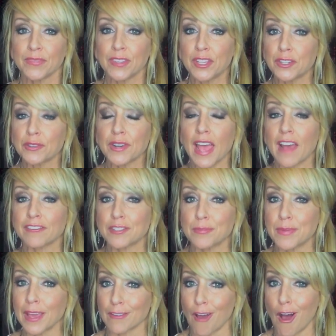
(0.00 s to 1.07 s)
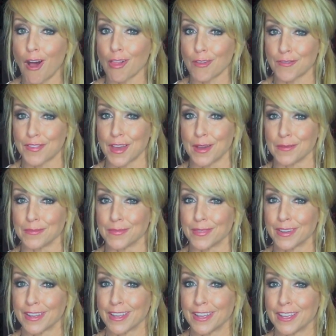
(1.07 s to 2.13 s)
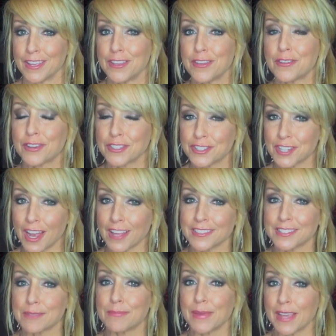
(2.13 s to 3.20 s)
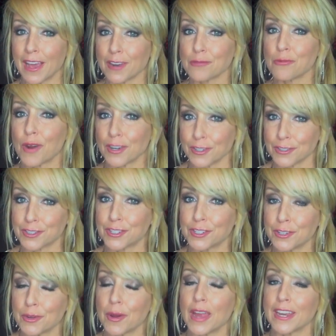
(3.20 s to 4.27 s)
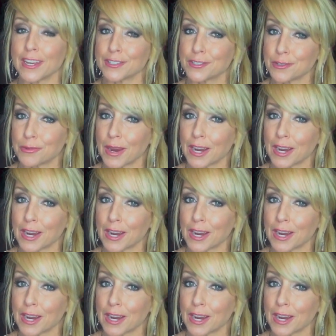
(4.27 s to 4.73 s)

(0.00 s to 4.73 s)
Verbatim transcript: You don't have to be on all of them. You can just be on one or two, and I do